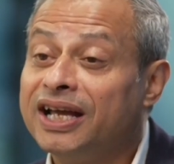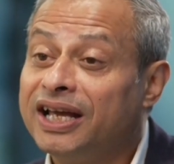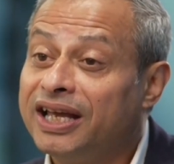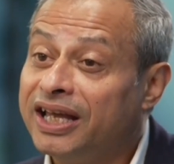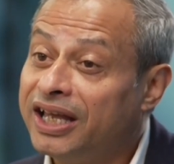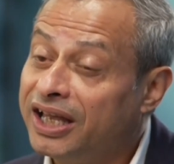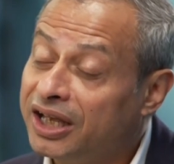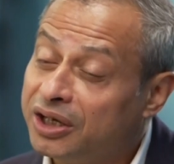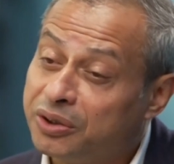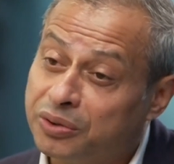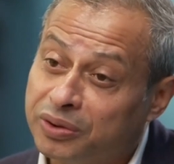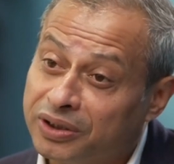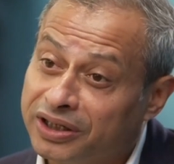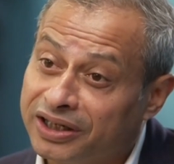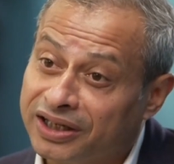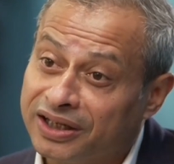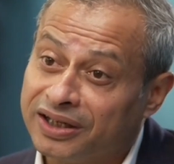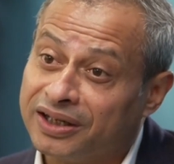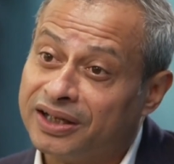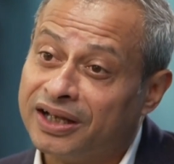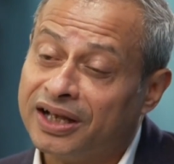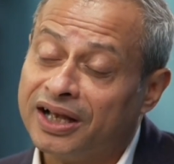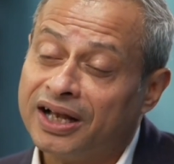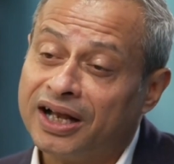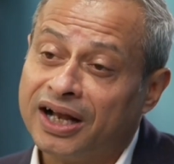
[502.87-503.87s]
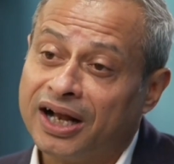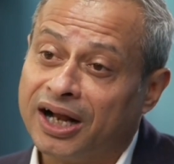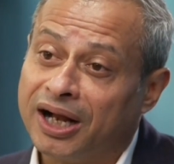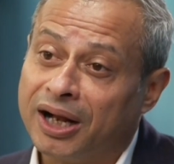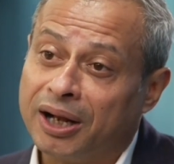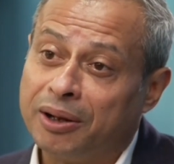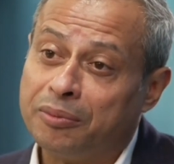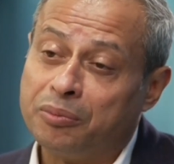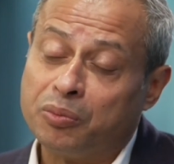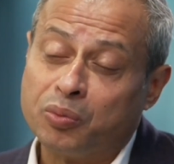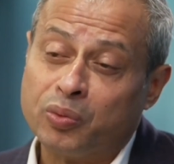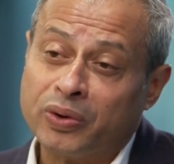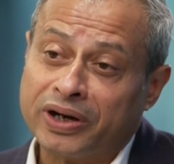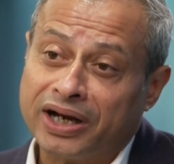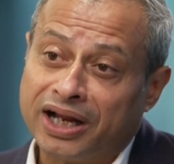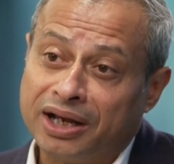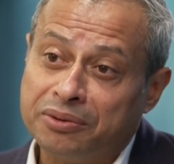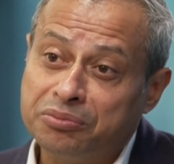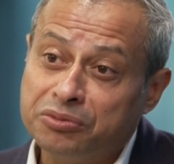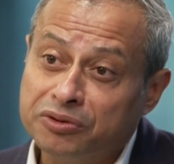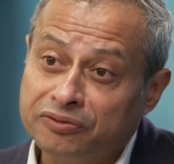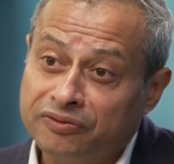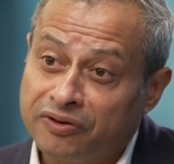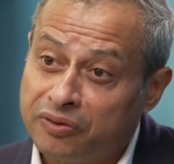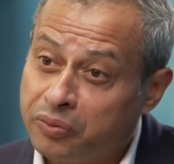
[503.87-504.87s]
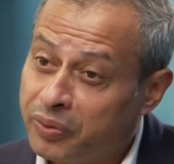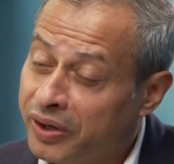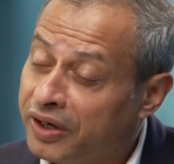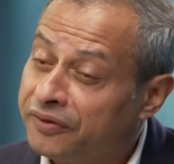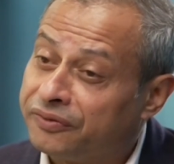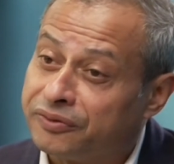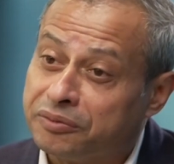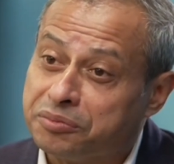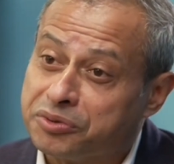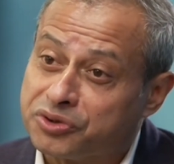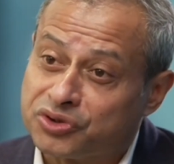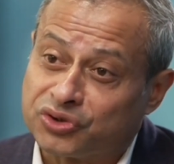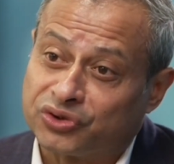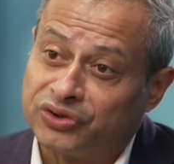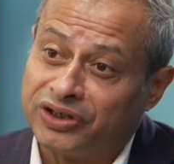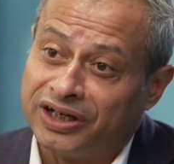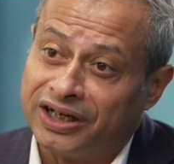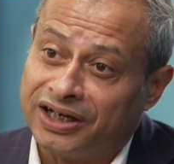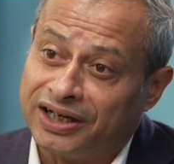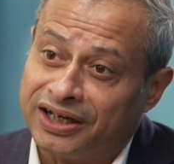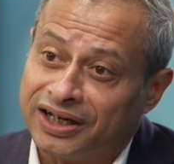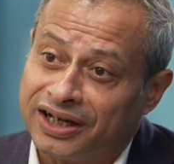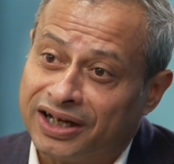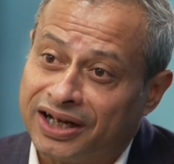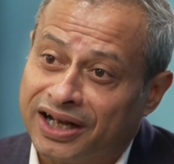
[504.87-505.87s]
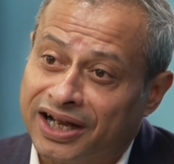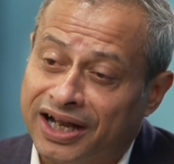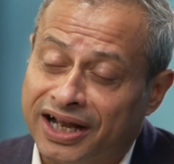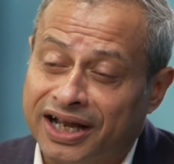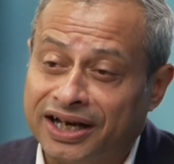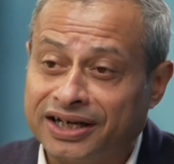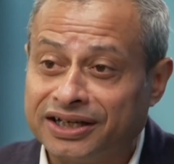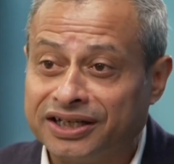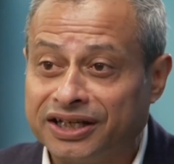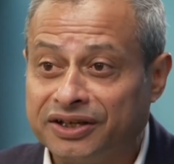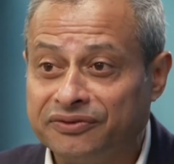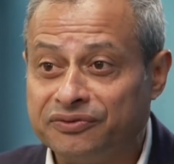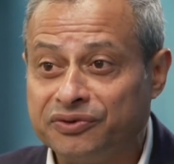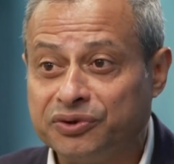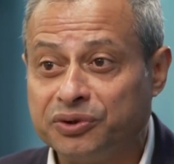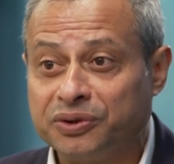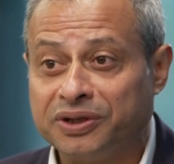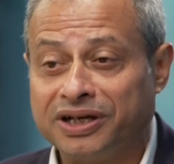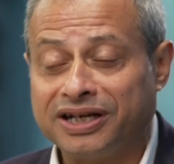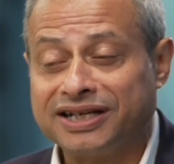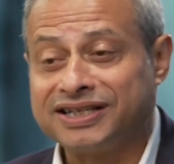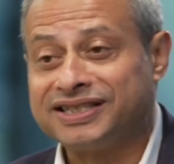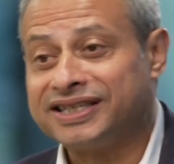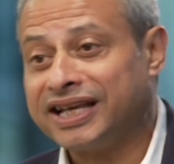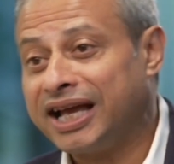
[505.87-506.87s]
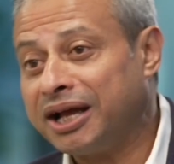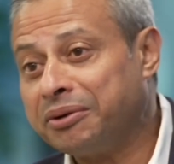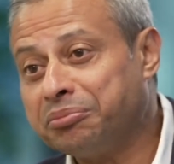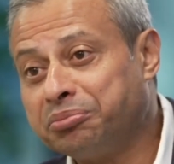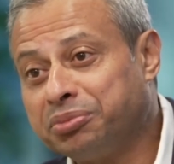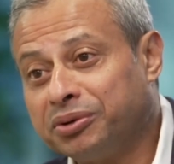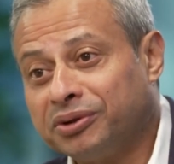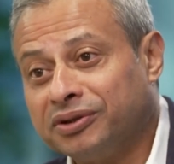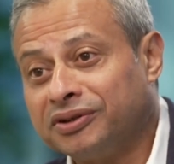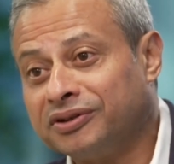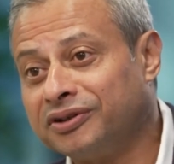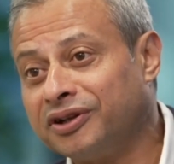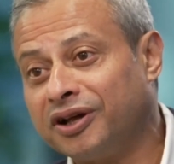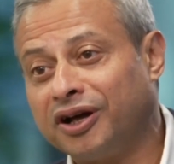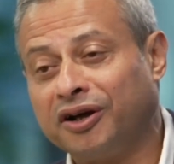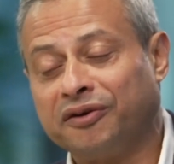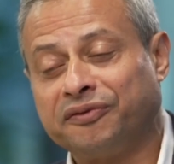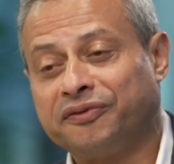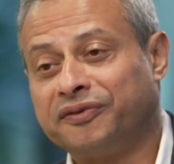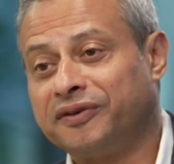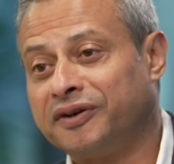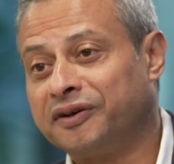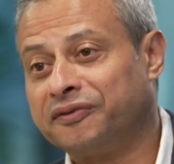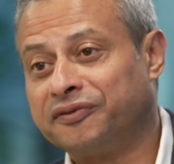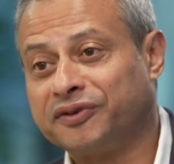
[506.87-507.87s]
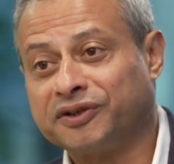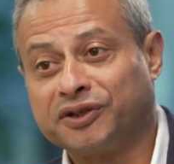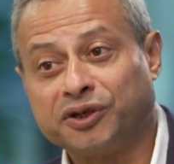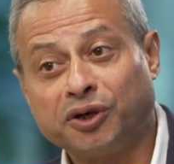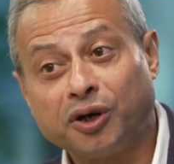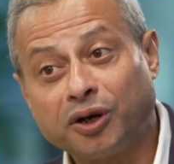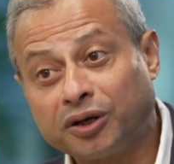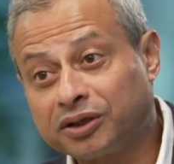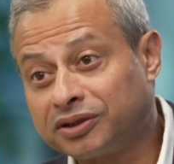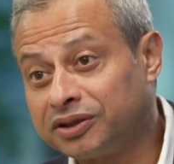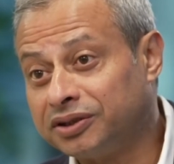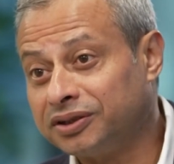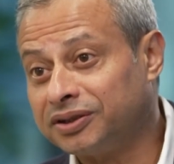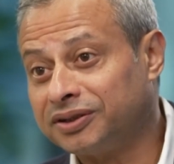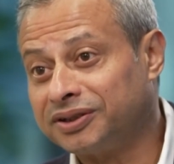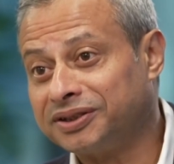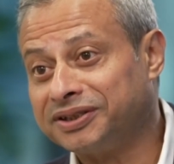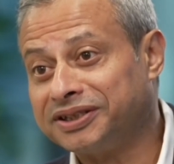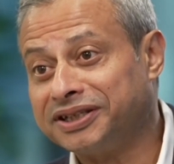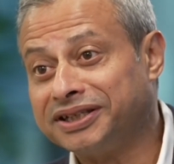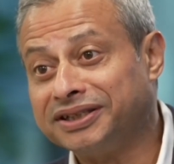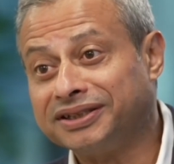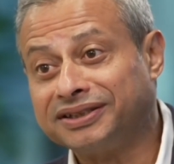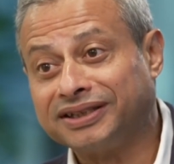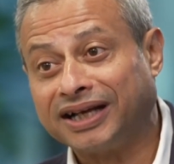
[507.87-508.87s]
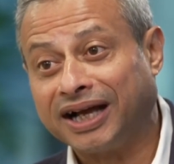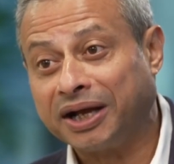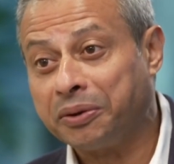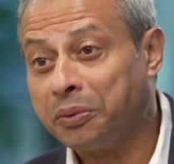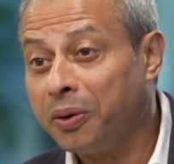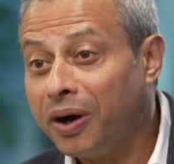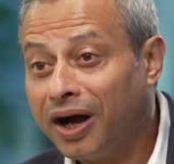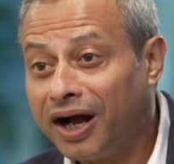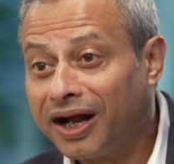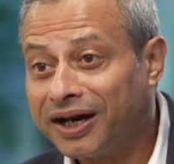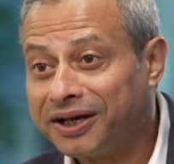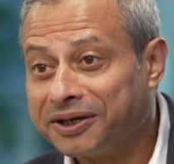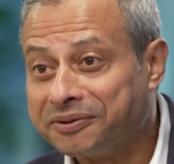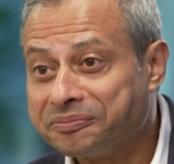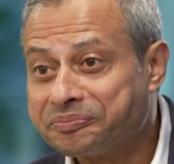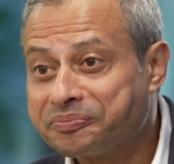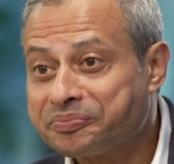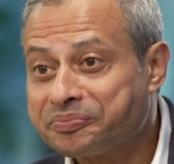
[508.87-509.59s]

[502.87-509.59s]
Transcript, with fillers: Equally, uh, when I move away from Australia and give you an example of, of a doctor in Taiwan,